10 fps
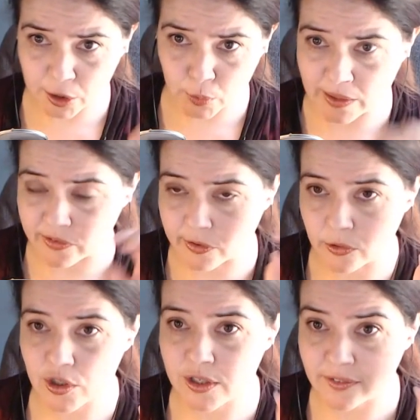
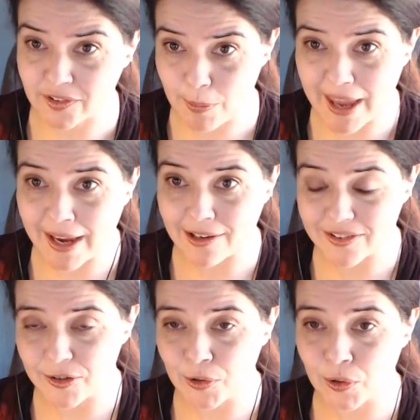resolution
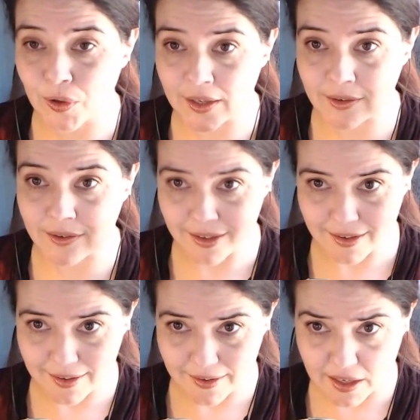space, you can
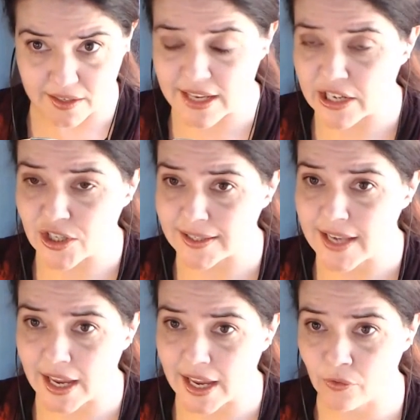essentially
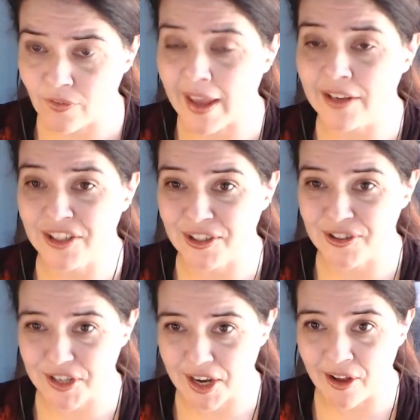take
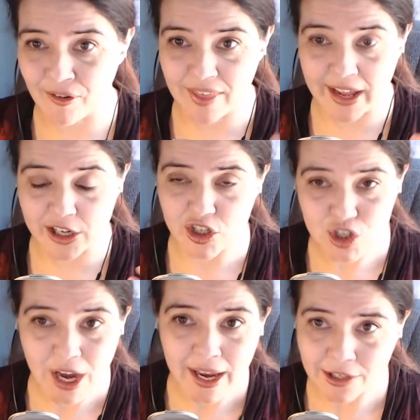advantage of that
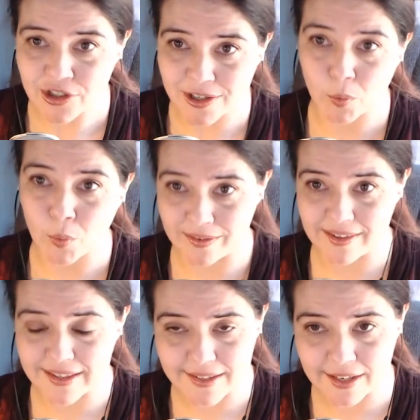change in what's
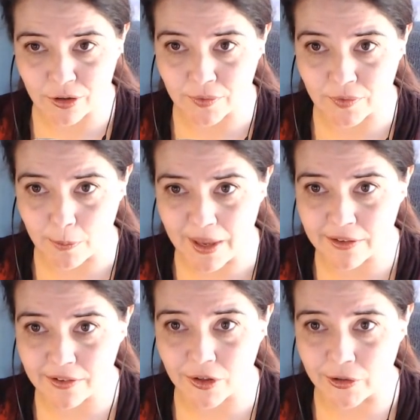at the center of the
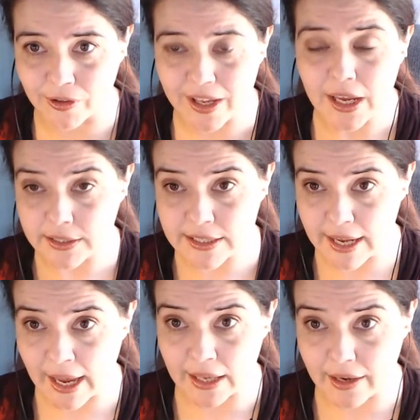pixel to
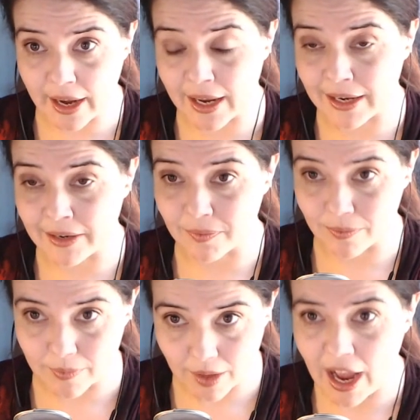get a
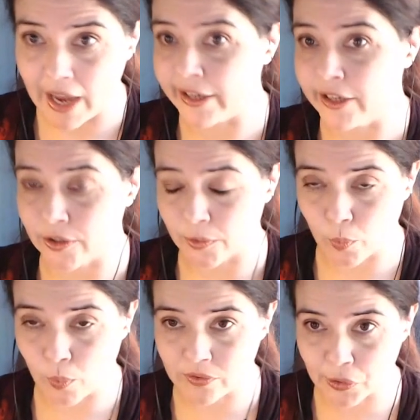higher
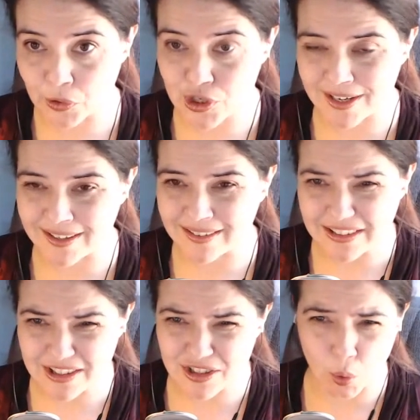resolution
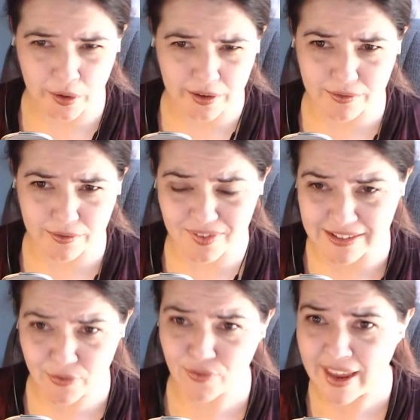sort of
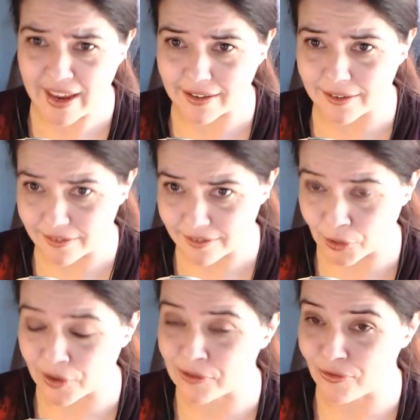it's a fake
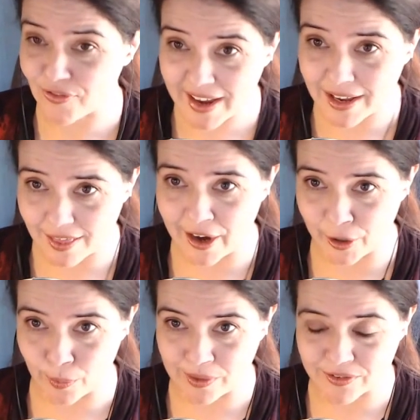you can fake the
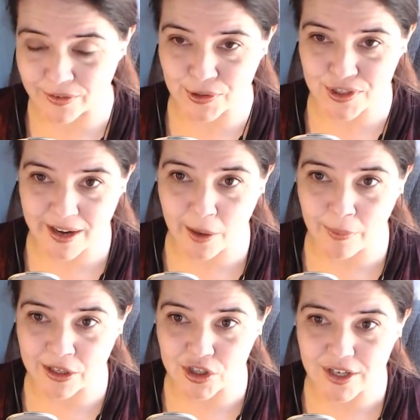higher resolution
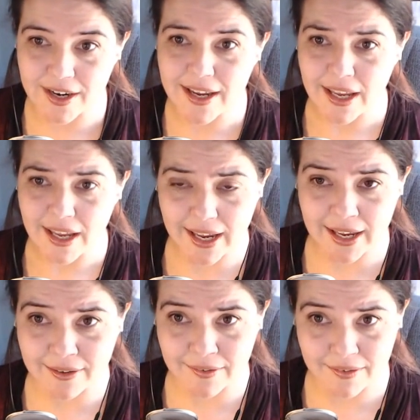image
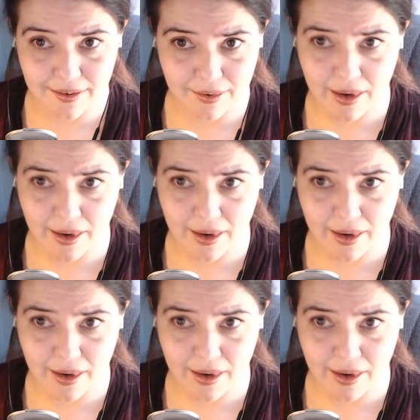in